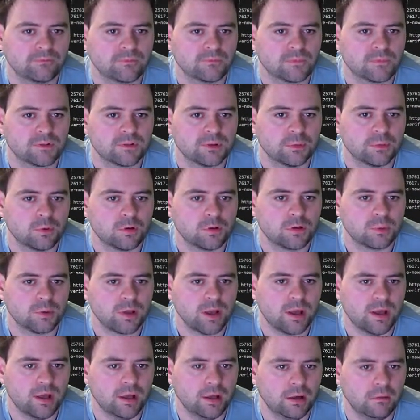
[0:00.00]
what do we
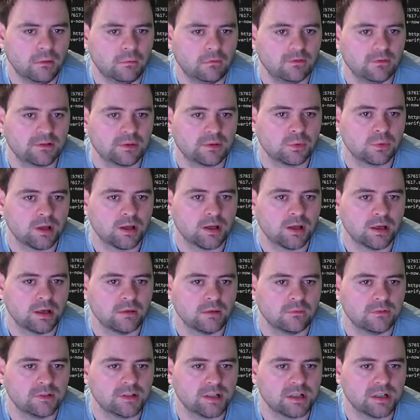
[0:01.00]
have? So we
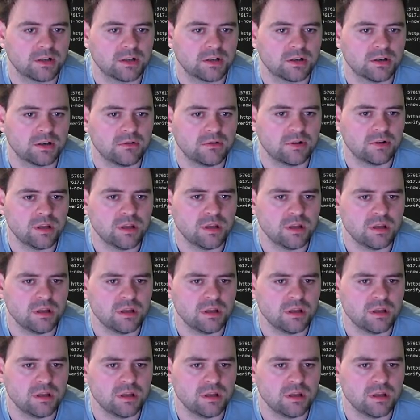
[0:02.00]
have dictionary.